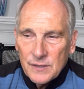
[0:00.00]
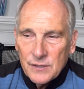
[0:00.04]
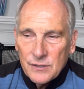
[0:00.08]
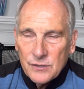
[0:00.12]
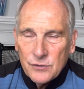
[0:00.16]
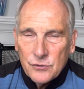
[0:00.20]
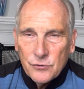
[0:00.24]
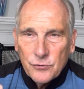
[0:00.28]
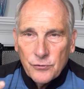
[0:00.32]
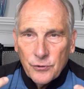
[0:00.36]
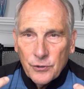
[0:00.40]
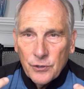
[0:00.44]

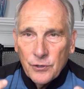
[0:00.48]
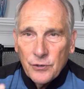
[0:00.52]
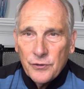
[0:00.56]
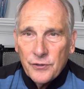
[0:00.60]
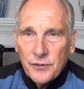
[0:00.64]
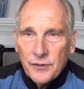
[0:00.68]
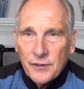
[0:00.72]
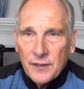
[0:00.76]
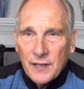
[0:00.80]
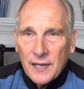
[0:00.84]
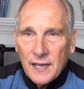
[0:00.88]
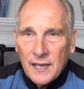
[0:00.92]

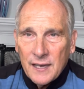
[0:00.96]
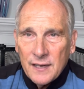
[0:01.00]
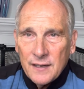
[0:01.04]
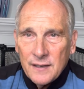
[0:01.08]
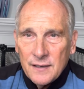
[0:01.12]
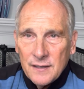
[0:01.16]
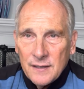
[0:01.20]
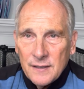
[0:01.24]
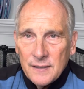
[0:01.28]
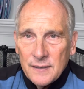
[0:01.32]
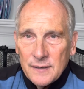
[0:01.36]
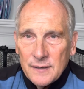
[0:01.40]
truth
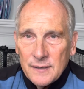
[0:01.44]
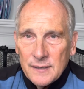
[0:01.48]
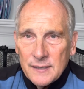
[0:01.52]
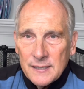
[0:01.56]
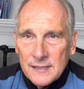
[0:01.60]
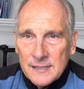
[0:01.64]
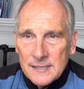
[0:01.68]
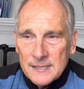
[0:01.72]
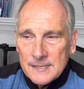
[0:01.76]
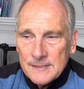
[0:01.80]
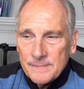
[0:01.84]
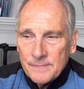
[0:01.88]
that
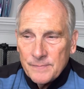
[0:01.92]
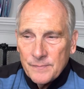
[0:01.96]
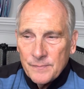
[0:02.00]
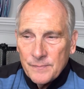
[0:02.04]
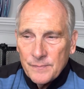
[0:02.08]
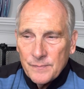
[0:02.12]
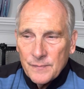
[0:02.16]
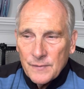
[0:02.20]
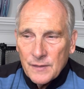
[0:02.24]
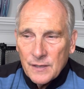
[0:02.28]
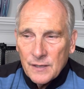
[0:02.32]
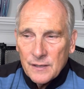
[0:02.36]

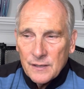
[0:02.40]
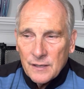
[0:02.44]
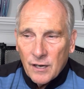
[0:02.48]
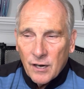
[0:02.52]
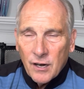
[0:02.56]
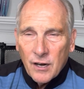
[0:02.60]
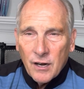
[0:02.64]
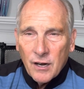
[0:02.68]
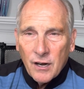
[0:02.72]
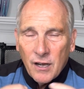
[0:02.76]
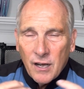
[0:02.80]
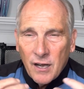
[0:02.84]

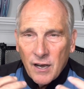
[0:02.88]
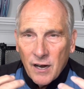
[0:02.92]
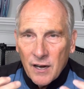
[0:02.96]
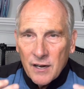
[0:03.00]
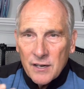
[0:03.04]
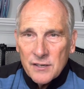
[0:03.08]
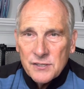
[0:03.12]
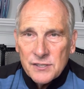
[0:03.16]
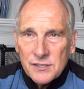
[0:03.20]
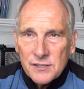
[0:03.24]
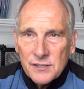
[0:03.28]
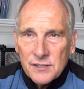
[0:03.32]
our
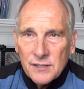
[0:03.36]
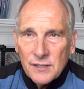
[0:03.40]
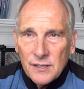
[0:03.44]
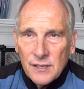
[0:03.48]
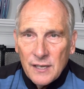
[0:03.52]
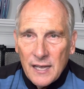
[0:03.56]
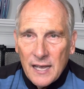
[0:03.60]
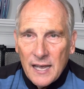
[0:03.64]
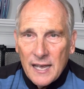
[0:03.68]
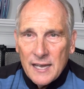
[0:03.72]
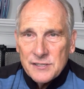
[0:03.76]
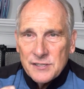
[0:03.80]
hearts,
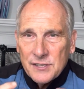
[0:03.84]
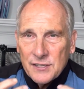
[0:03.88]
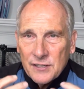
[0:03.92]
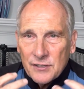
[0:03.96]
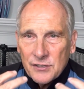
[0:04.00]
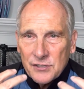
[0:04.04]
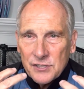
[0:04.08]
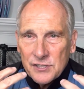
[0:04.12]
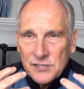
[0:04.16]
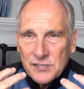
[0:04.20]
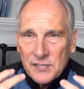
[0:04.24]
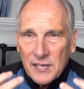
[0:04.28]
as they're
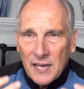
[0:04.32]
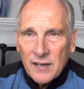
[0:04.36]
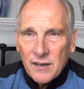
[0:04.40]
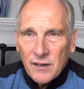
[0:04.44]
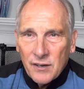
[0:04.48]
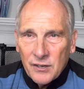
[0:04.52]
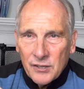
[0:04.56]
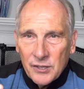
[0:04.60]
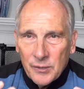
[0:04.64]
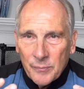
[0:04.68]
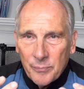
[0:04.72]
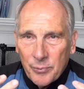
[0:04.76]
set
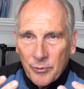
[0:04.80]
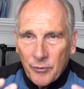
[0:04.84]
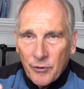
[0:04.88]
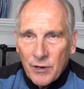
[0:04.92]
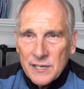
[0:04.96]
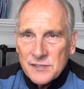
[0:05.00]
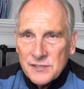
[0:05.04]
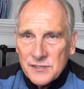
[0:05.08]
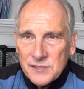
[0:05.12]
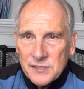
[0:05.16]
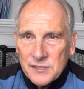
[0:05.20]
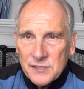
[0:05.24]
on the
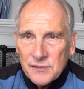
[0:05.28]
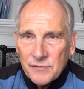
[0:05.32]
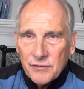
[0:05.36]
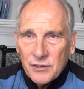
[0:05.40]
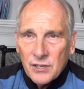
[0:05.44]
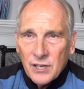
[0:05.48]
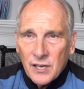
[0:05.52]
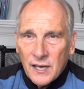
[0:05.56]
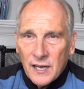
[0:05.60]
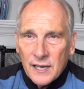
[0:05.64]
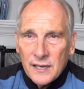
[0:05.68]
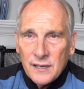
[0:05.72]
presence of
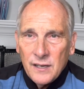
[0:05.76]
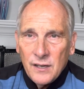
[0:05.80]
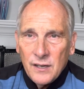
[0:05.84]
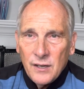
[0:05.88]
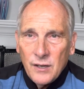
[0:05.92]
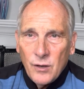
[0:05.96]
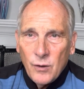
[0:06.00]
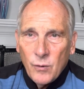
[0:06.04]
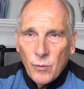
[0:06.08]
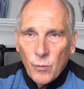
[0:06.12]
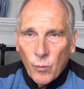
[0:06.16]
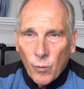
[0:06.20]
God,
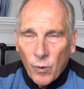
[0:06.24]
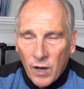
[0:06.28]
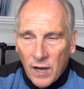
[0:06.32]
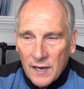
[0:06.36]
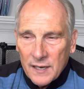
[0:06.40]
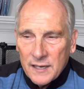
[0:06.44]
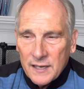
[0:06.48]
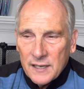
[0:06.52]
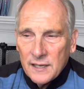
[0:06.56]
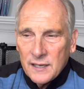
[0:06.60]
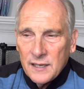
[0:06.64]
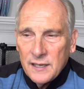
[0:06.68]

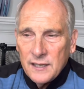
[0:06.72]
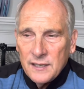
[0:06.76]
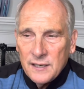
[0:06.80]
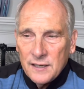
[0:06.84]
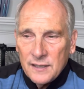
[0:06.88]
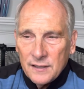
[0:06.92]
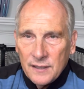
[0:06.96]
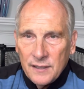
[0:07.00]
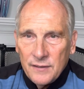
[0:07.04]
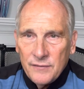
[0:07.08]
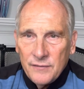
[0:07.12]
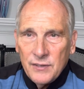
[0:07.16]
walking in
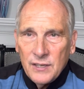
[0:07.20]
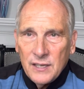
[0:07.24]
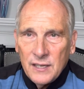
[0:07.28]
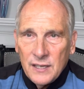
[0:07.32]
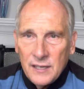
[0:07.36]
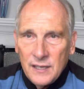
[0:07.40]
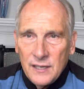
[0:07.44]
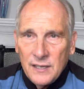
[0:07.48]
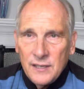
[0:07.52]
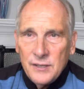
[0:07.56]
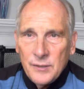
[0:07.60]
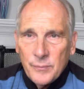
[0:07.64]
and living
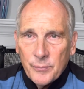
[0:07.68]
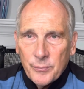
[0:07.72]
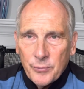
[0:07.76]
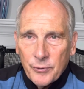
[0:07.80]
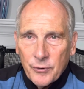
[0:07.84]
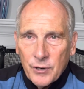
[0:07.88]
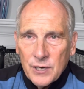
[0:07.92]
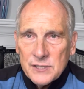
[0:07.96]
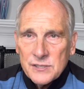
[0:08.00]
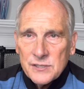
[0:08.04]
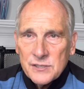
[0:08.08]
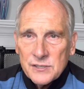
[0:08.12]
in the
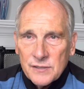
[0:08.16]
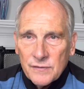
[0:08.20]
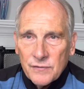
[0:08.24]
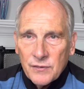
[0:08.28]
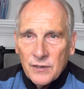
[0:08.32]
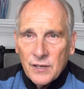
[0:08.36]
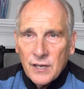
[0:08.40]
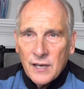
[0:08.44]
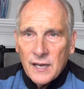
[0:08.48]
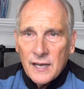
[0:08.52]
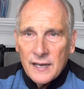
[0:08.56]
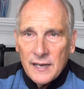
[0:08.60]
presence of
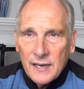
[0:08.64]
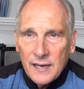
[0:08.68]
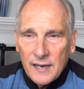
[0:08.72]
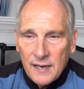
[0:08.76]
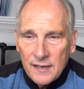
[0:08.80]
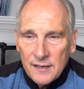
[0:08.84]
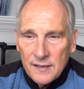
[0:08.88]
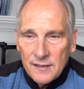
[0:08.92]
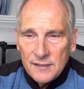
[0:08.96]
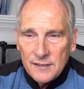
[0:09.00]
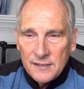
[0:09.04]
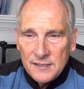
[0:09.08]
God
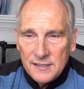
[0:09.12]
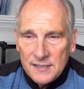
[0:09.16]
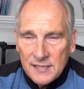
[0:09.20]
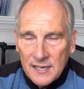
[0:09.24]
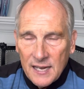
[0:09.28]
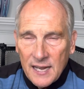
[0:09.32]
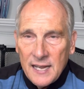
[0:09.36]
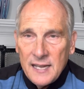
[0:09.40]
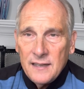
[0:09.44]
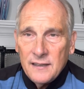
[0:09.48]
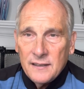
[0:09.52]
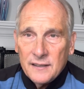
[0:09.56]

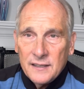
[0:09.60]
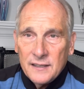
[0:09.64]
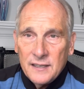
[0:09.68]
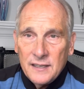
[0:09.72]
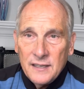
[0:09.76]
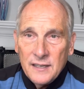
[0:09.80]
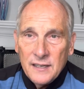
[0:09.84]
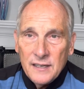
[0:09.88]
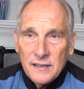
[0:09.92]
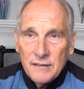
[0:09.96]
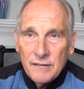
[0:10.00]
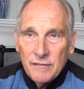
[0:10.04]
daily,
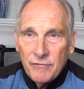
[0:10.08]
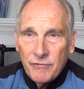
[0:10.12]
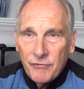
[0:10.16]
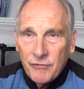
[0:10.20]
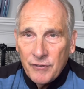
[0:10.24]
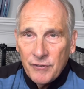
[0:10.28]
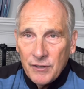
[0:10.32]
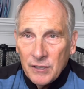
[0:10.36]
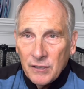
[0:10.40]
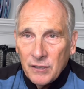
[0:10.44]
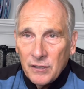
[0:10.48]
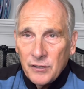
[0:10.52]

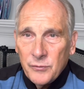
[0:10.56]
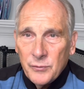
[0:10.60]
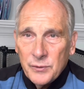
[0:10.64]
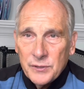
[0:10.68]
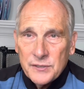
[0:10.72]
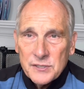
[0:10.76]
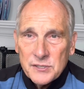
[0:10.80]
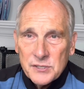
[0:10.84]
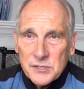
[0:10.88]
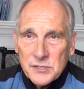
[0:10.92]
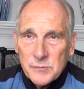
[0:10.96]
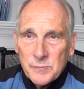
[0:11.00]
filled with
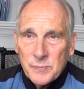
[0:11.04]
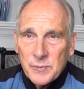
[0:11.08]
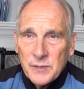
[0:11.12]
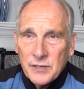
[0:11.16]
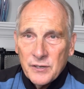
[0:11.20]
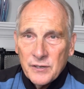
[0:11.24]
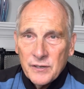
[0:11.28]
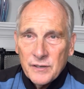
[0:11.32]
the Spirit